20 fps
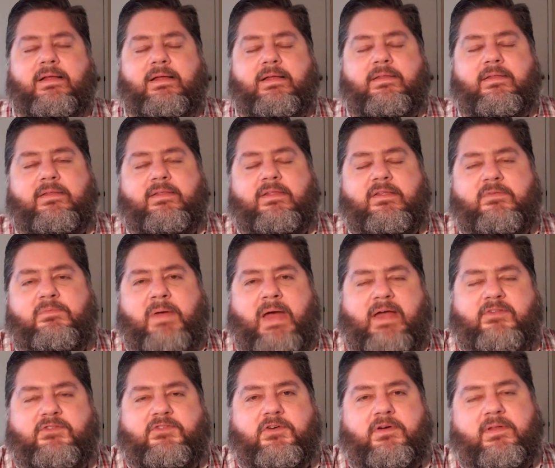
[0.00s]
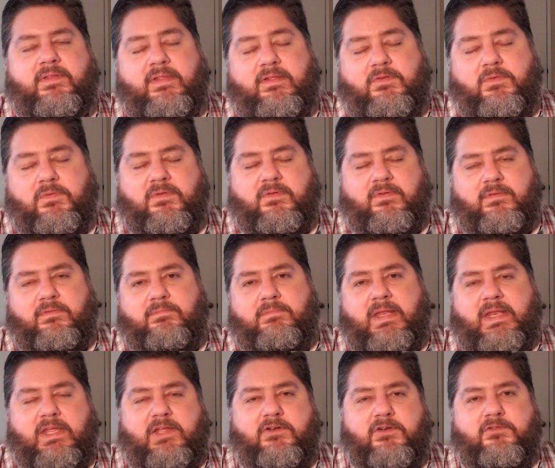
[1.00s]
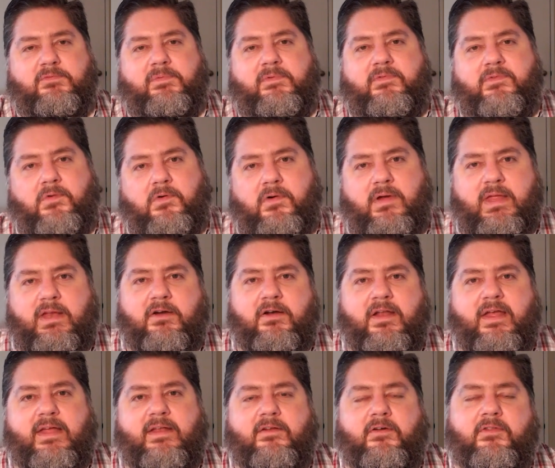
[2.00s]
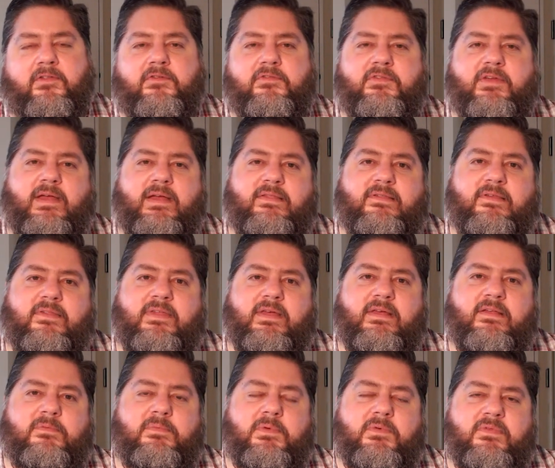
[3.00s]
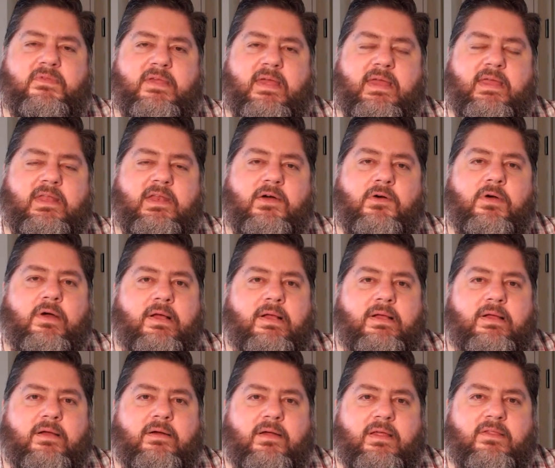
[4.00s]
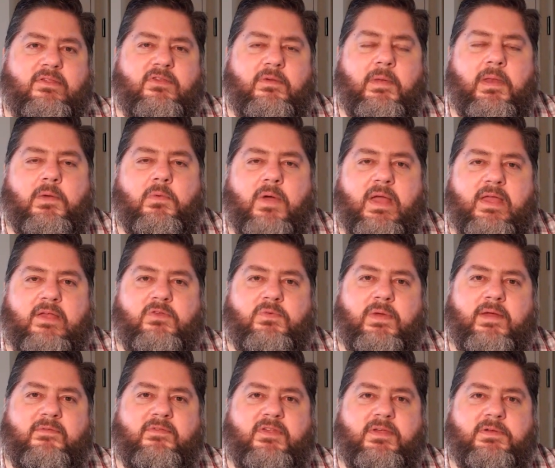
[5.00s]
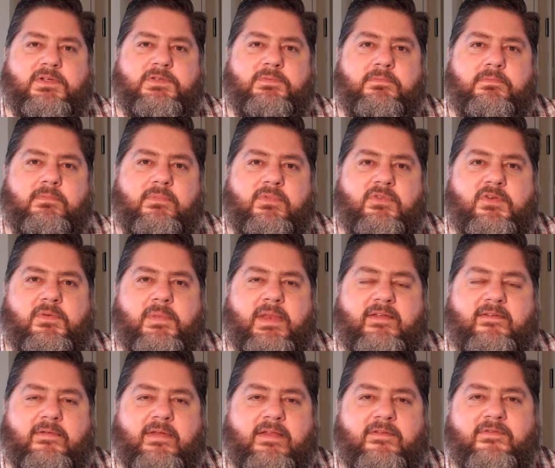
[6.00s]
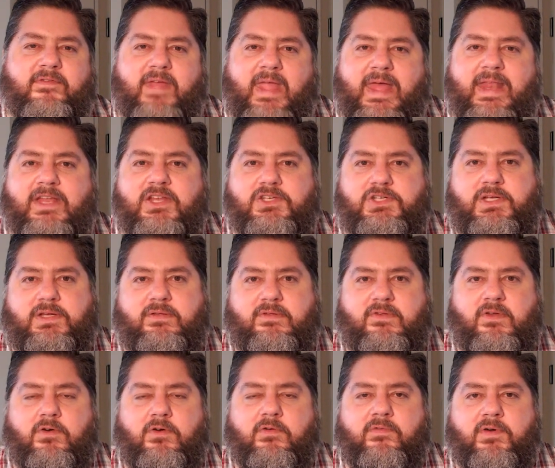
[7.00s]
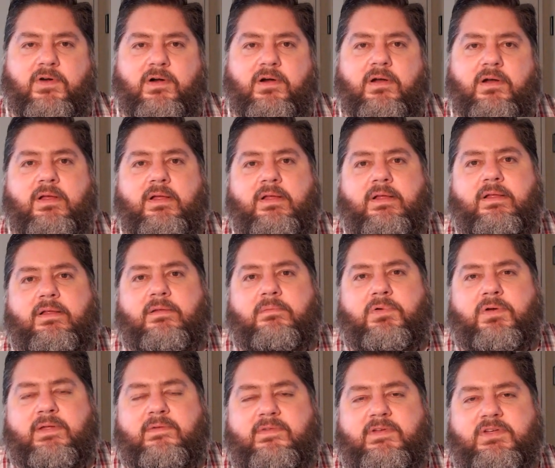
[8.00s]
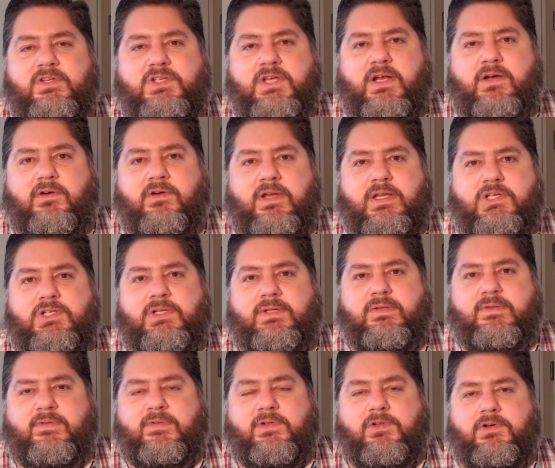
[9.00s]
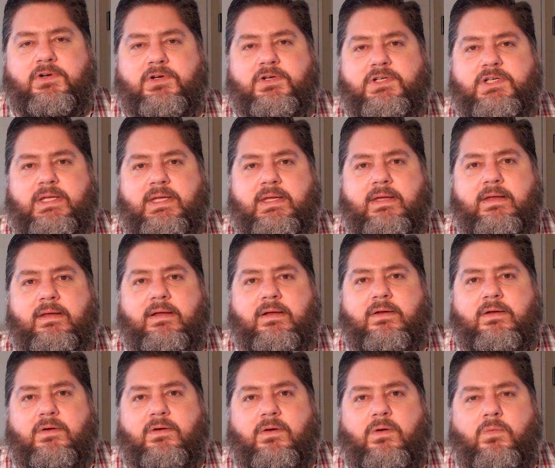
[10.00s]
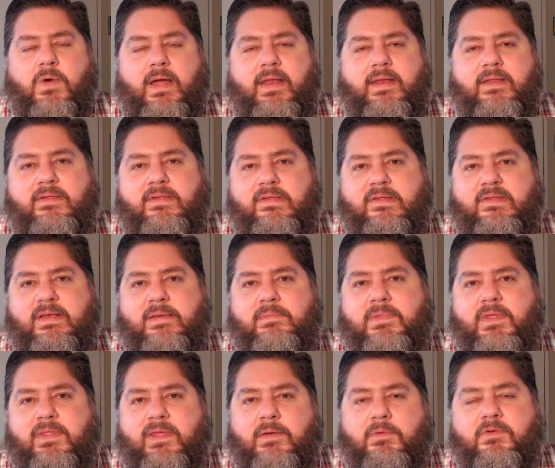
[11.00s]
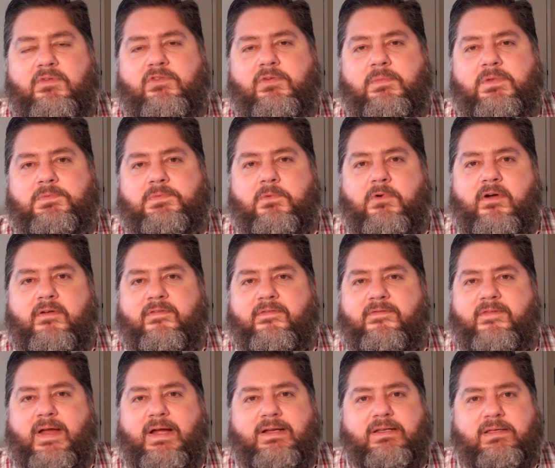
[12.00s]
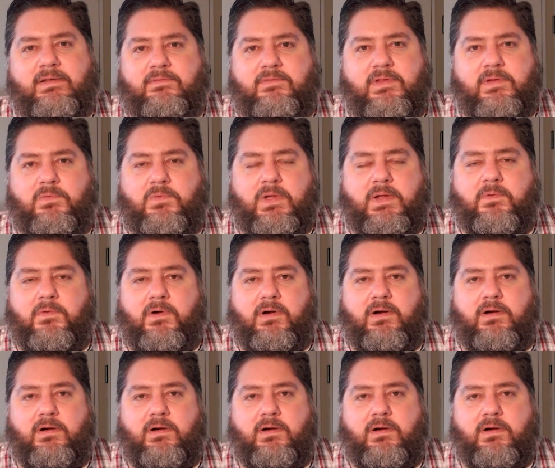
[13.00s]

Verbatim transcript: this pastor, and this was many years before internet and all those kinds of things, but was saying, you know, in so many ways we have such so many advantages over previous generations clergy. Why does it seem that they were so much more effective than we were?